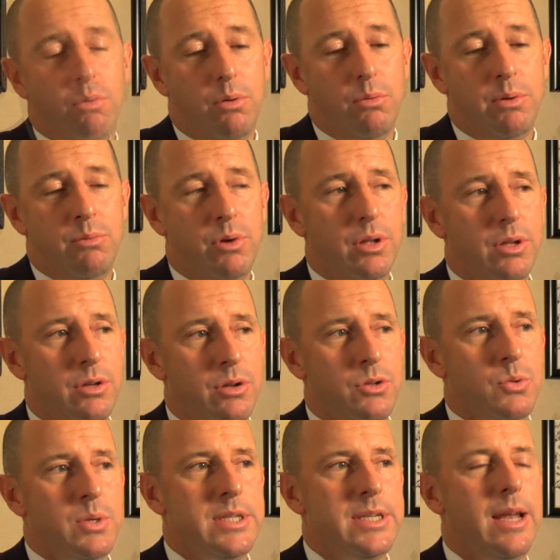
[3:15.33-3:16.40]
What we really do
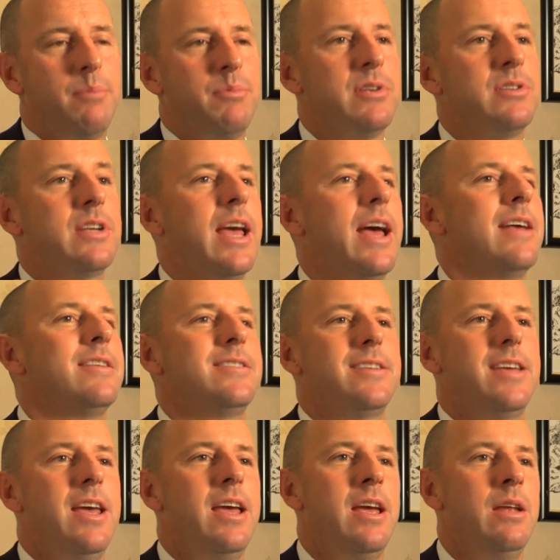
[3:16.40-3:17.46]
is we set up this
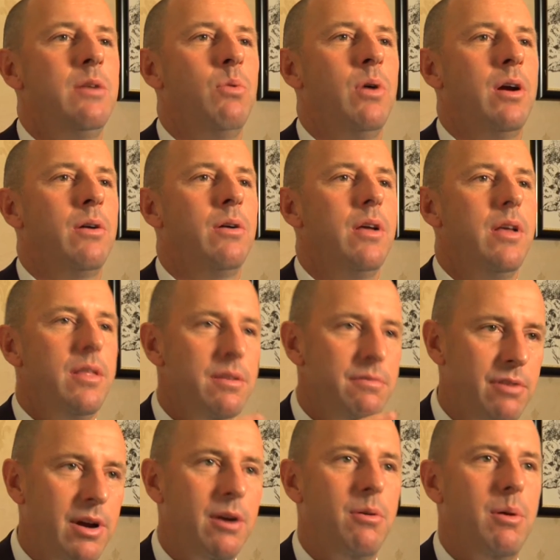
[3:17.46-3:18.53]
cascade where the
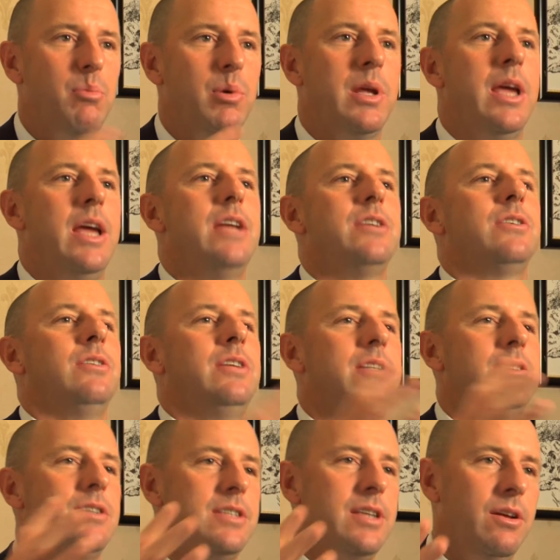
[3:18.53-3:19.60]
viral replication leads
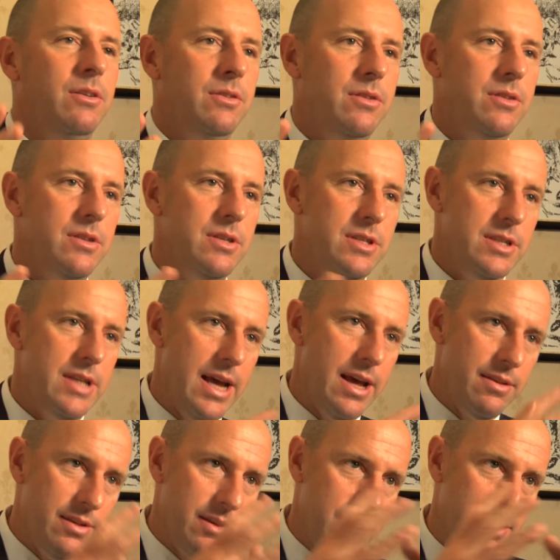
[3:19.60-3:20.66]
to cell
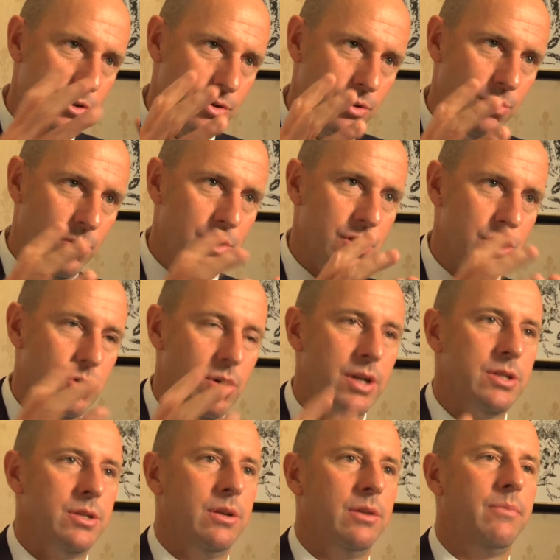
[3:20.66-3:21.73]
death in the tumor,
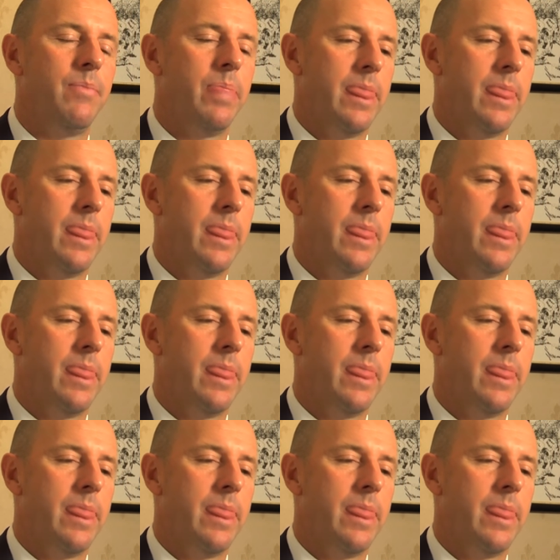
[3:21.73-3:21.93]
destruction,